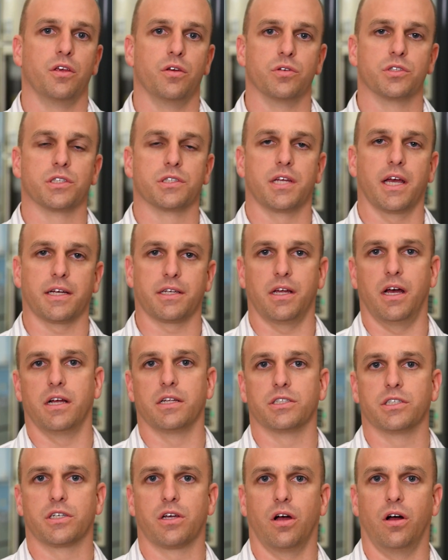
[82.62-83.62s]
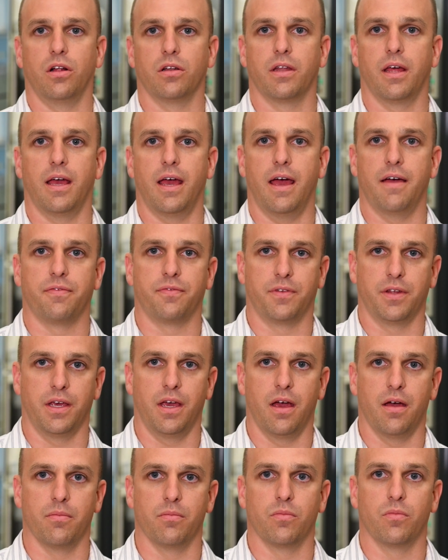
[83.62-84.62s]
use a technology called F
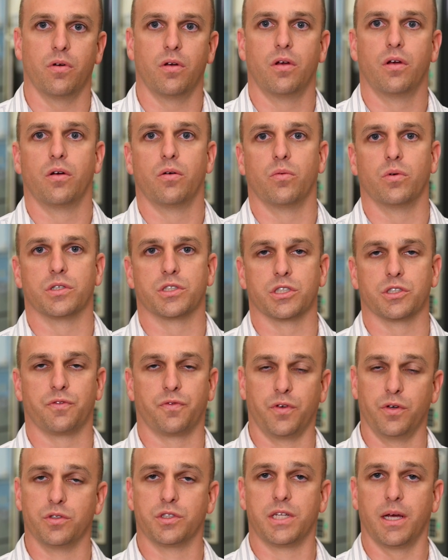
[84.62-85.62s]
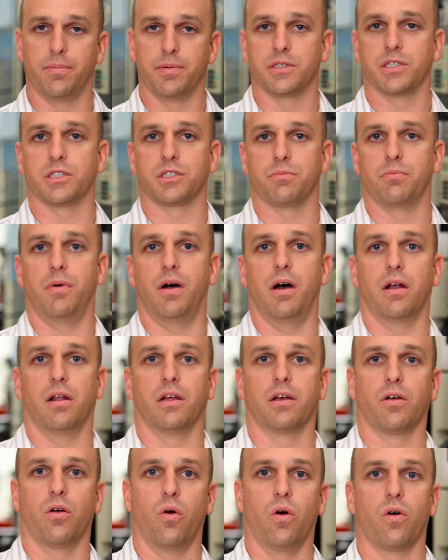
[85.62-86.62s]
D M, which is fused deposition
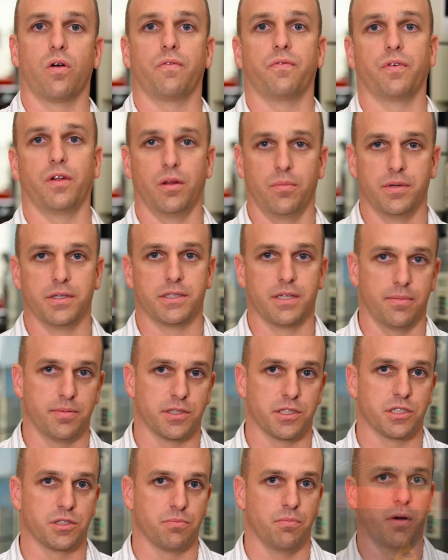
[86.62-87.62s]
modeling or filament deposition